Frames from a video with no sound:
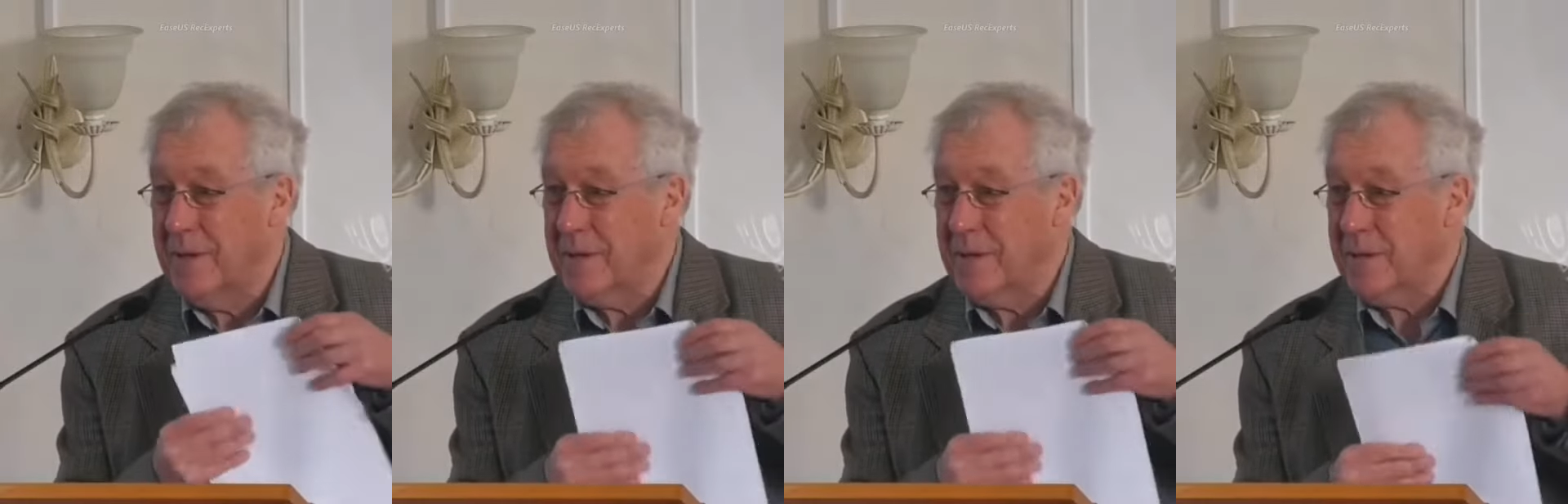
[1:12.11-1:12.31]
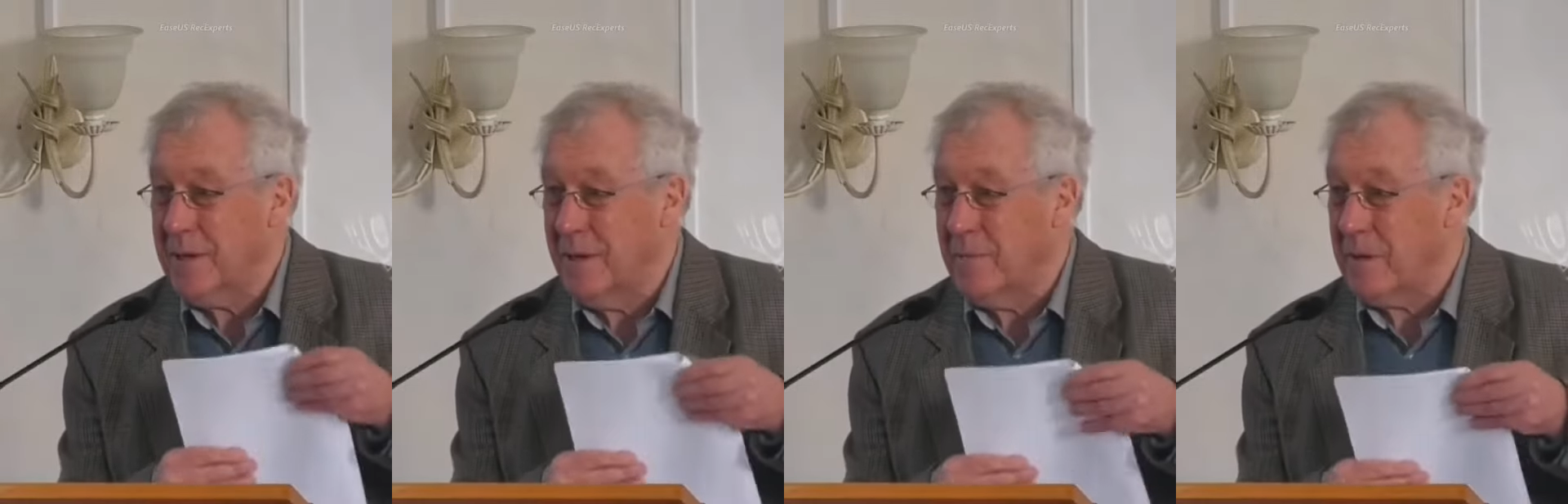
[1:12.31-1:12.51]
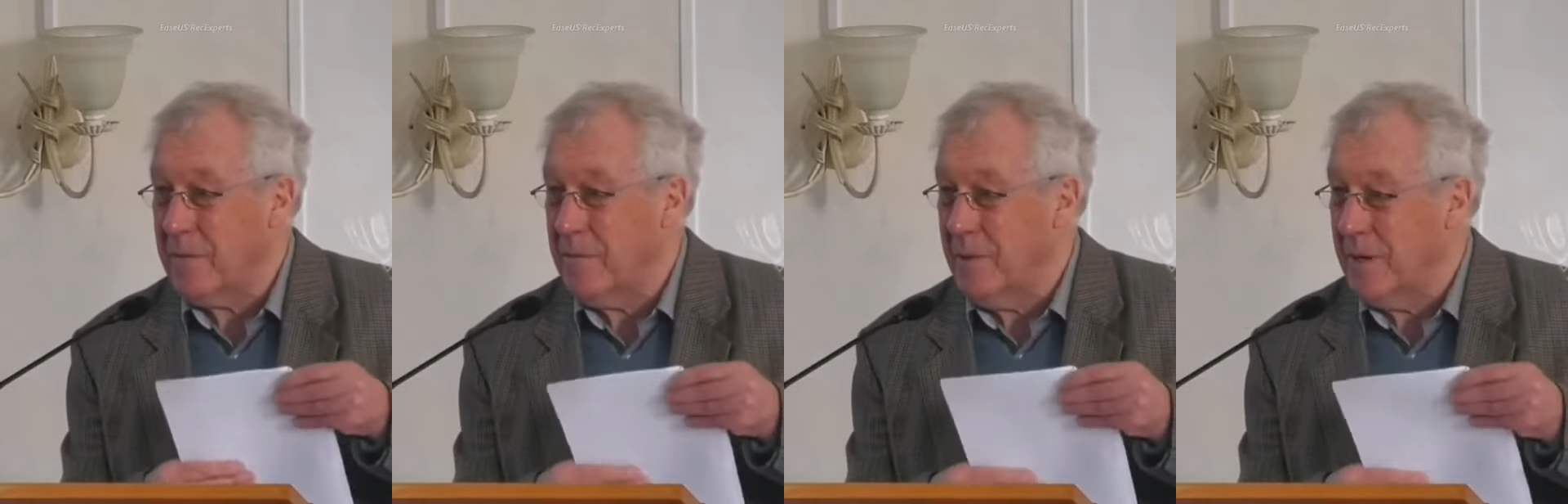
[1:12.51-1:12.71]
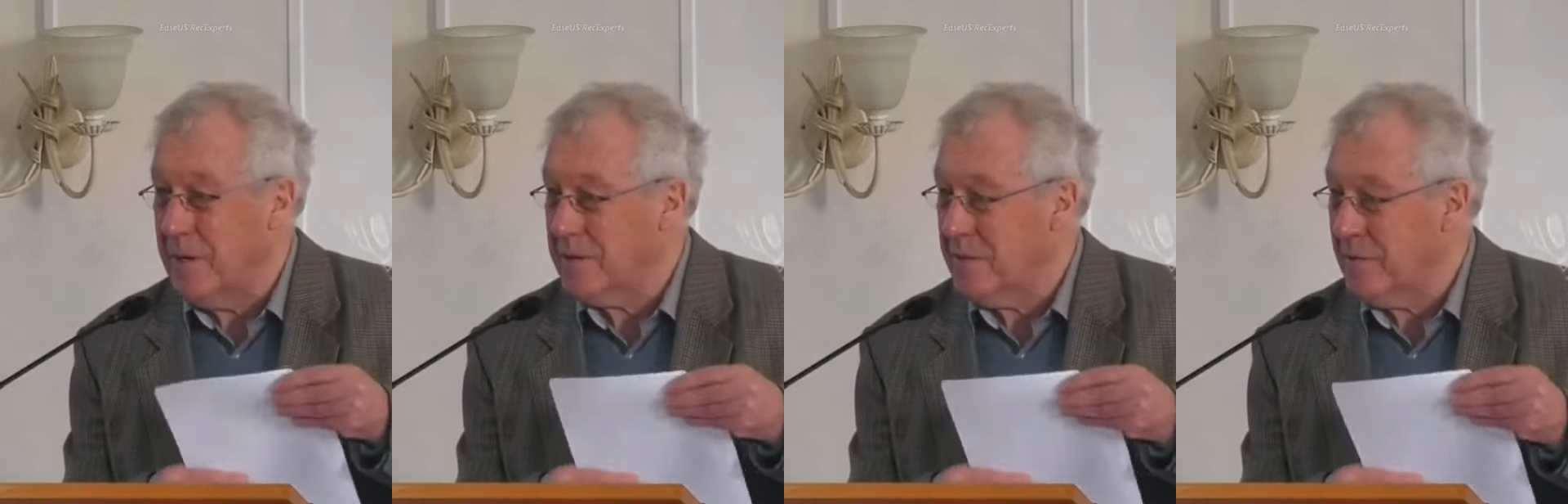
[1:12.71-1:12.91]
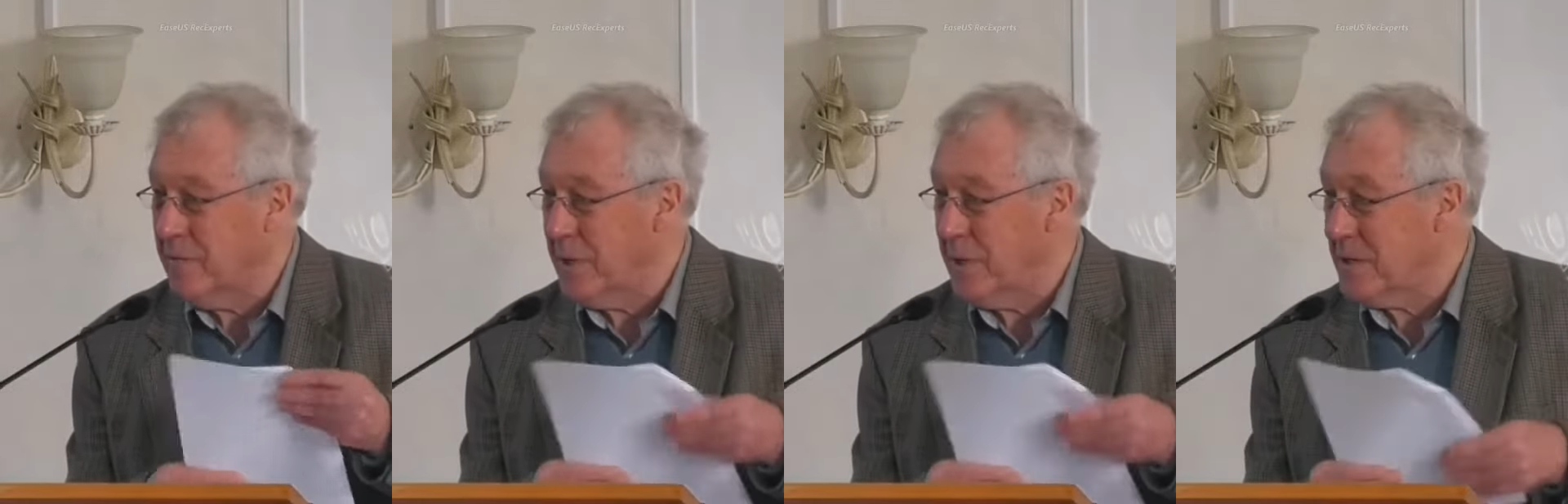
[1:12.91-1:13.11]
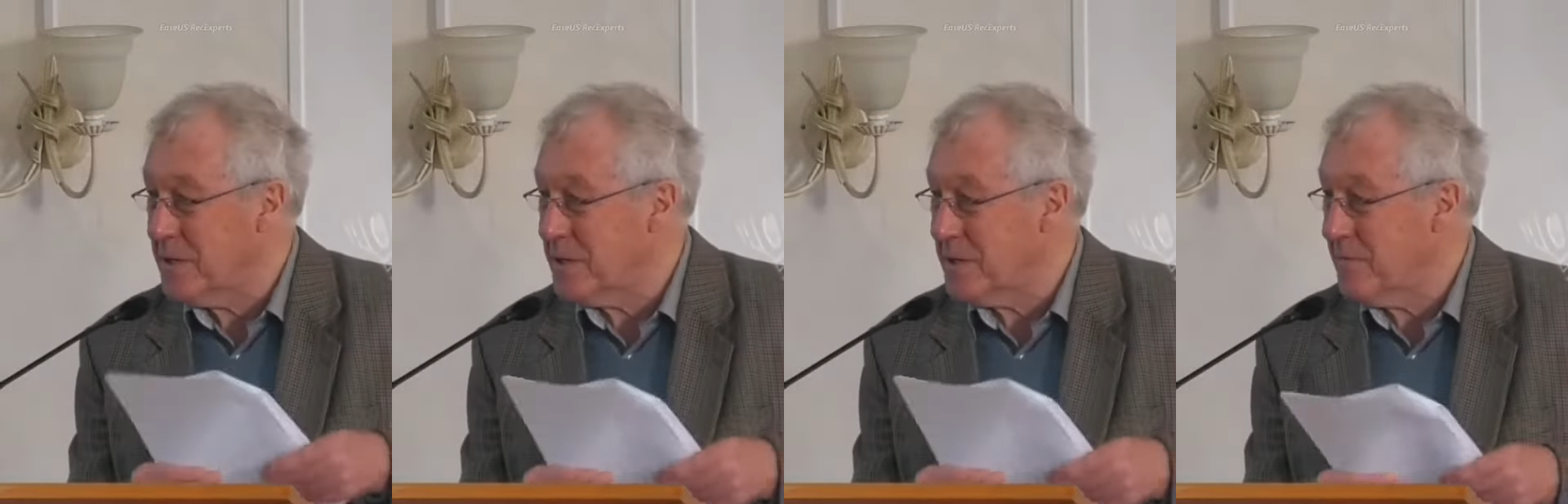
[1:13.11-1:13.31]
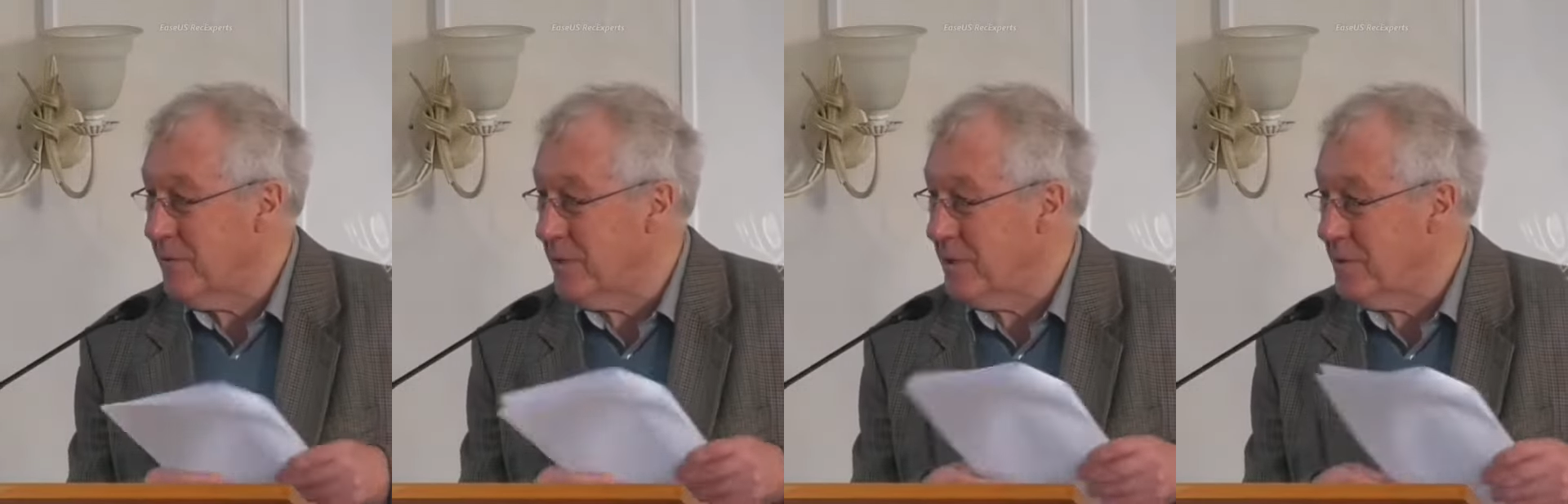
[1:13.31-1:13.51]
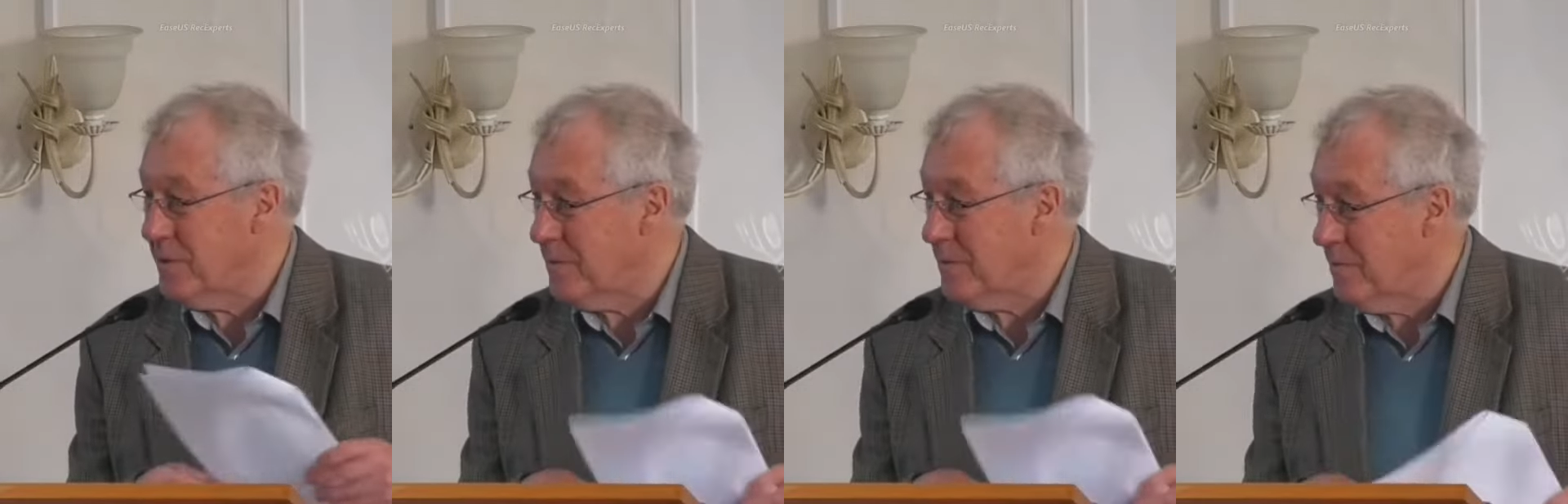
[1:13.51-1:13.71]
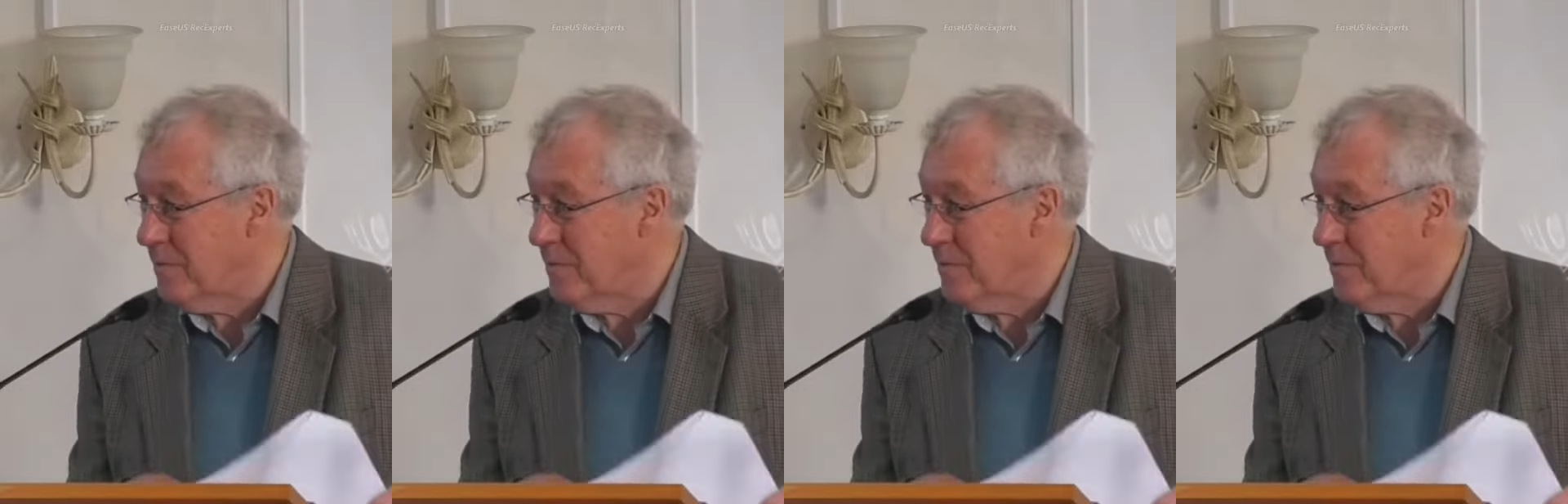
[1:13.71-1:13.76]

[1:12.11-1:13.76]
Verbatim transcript: coming mark of the beast, where you